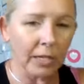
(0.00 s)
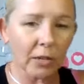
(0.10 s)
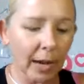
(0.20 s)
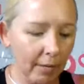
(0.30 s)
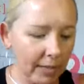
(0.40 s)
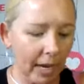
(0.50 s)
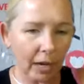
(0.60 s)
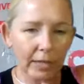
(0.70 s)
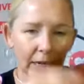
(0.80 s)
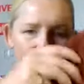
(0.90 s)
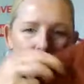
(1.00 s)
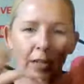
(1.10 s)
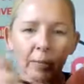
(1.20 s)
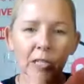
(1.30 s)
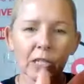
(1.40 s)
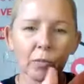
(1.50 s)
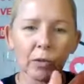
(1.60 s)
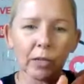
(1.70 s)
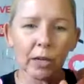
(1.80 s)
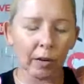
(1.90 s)
So I have a towel down here and I'm just
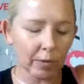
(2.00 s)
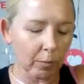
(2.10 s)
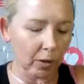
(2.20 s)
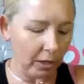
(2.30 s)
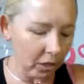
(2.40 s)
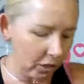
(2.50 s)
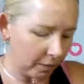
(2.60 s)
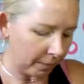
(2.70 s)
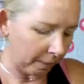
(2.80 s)
swirling off the brush.